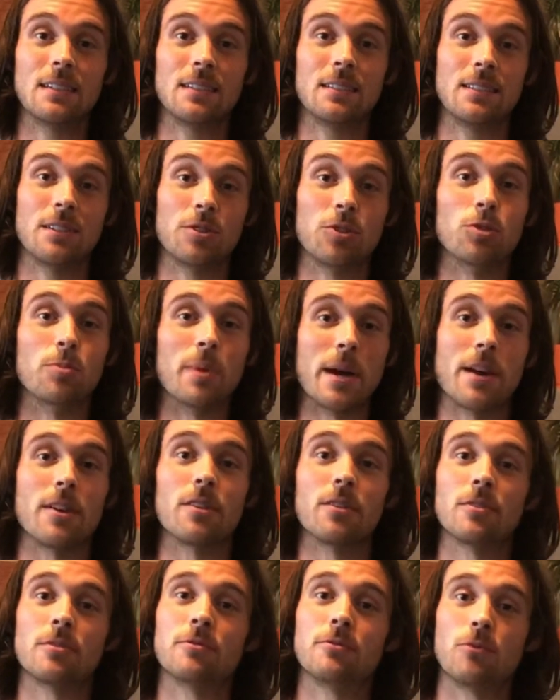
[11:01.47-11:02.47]
to do
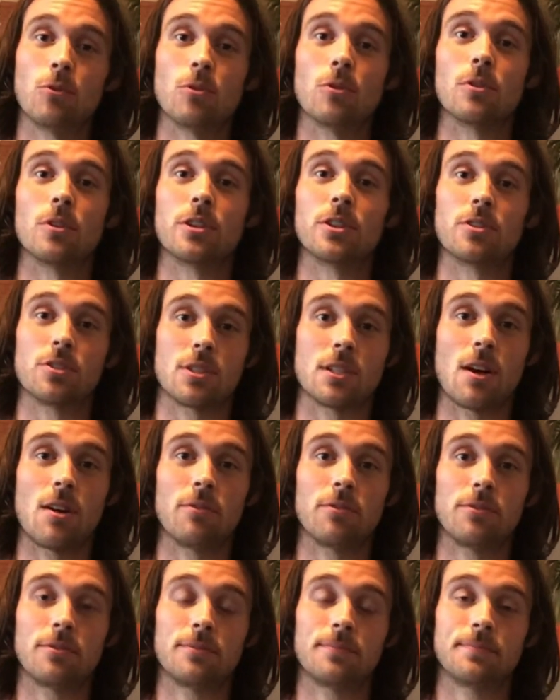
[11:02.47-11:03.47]
better for yourself.